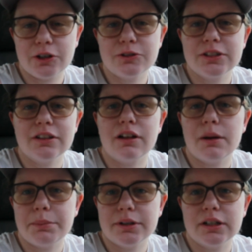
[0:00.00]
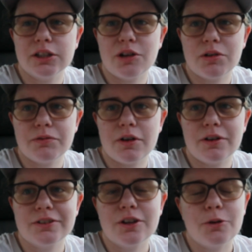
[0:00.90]
see the Upper and Lower
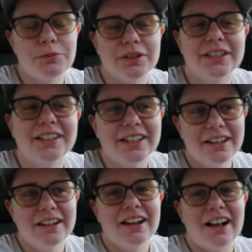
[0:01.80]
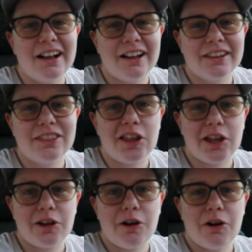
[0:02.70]
Falls. Hopefully,
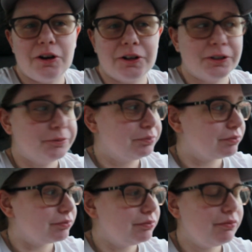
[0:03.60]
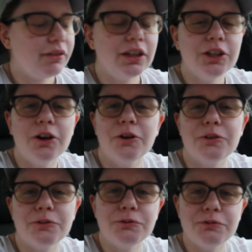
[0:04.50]
they are,
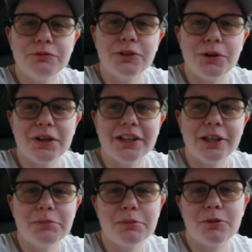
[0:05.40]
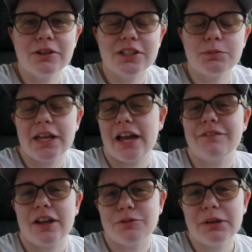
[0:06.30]
flowing a little bit more since we have
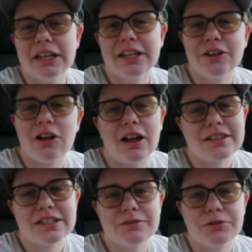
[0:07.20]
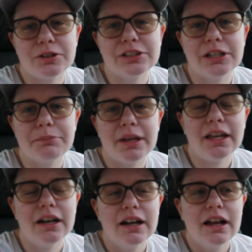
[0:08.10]
had rain here in Austin for a little
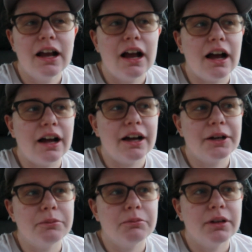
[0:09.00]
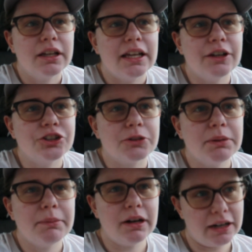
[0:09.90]
bit. It took me
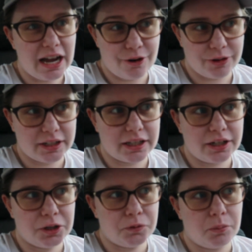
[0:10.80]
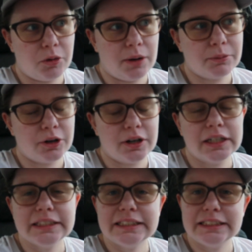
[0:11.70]
about an hour to get here from where I'm
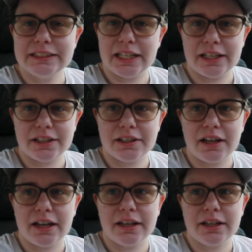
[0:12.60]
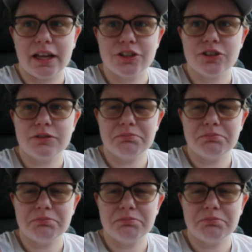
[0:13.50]
currently staying. As